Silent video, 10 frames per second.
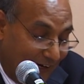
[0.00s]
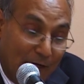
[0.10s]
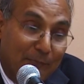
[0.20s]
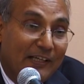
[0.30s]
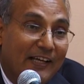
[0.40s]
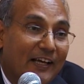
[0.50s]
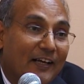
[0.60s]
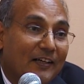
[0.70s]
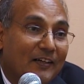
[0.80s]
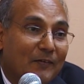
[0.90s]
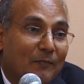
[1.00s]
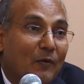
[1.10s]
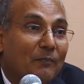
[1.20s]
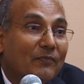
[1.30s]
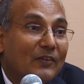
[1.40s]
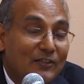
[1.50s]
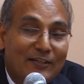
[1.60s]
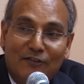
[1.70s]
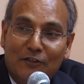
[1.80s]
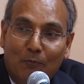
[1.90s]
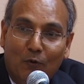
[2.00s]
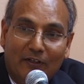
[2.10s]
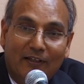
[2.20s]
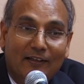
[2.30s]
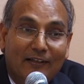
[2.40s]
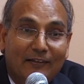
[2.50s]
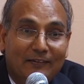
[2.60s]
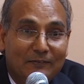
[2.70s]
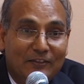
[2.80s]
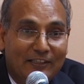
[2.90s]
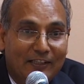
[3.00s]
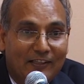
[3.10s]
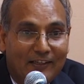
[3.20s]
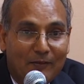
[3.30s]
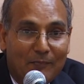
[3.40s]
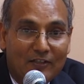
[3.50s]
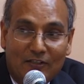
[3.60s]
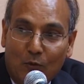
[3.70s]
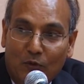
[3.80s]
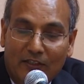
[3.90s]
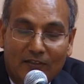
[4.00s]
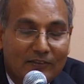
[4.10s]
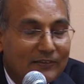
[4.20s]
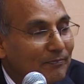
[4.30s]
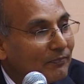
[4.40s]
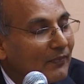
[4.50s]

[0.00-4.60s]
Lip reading: I've been here since this morning and sitting there amongst the audience.